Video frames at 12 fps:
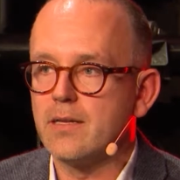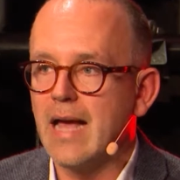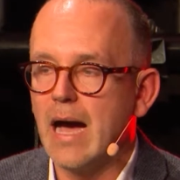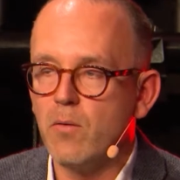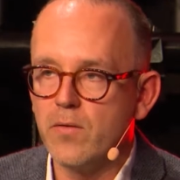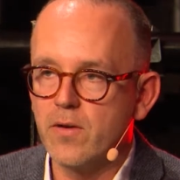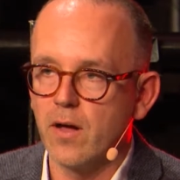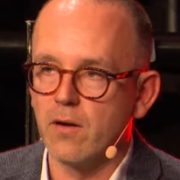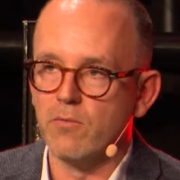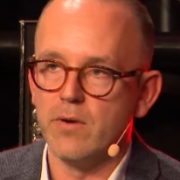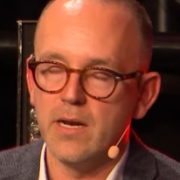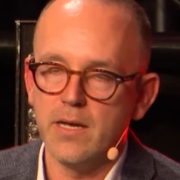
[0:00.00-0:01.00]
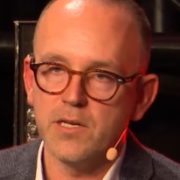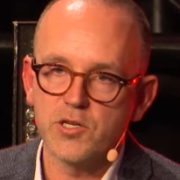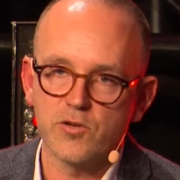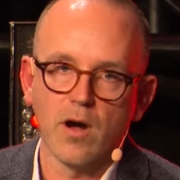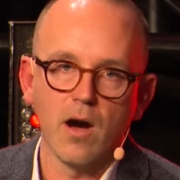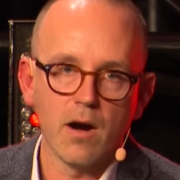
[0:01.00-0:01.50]
now we've got a really
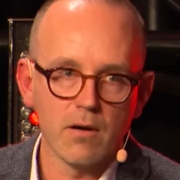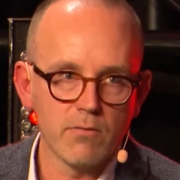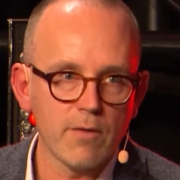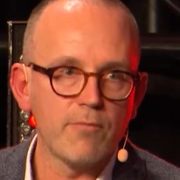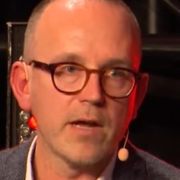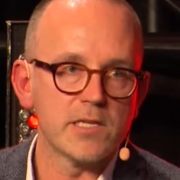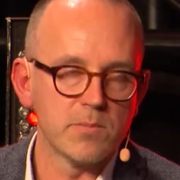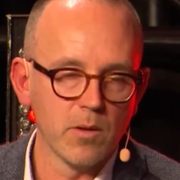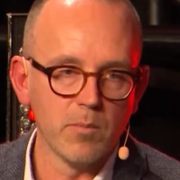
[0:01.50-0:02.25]
strong referenceable